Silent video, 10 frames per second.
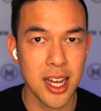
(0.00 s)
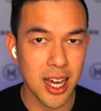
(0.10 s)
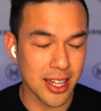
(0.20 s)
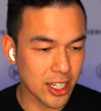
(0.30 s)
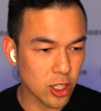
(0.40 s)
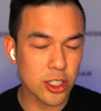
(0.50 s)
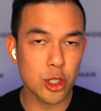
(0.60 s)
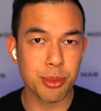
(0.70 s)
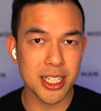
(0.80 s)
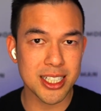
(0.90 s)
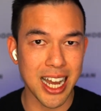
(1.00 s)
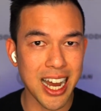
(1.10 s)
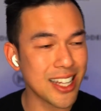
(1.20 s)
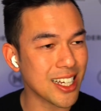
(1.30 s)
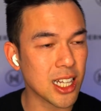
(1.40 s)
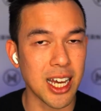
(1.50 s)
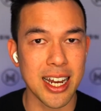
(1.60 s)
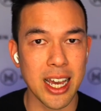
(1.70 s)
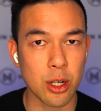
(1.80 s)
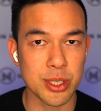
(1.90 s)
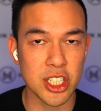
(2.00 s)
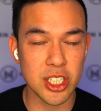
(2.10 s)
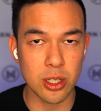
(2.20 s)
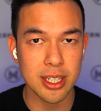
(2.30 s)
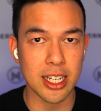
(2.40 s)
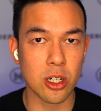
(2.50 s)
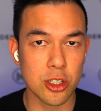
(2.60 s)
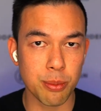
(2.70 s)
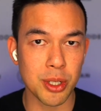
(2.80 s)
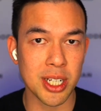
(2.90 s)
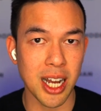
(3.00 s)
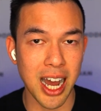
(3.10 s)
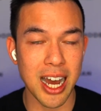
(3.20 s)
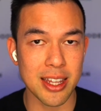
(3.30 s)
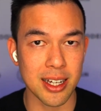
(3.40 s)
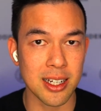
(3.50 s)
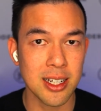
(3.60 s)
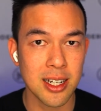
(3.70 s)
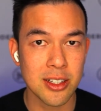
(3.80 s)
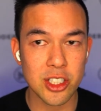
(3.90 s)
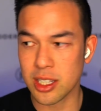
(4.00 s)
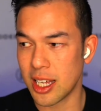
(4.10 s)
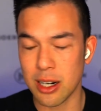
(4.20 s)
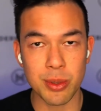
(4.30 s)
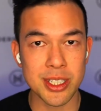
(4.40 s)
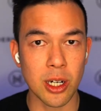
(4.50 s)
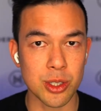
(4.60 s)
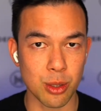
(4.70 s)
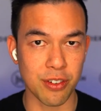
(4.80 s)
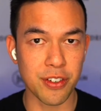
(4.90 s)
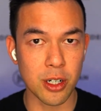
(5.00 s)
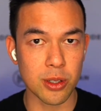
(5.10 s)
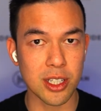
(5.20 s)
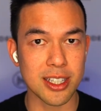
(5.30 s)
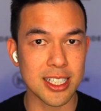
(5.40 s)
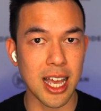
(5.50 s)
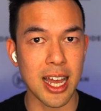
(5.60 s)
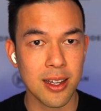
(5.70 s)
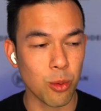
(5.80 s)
Are they contributing to either client acquisition, or are they contributing either to client results and referrals on this side?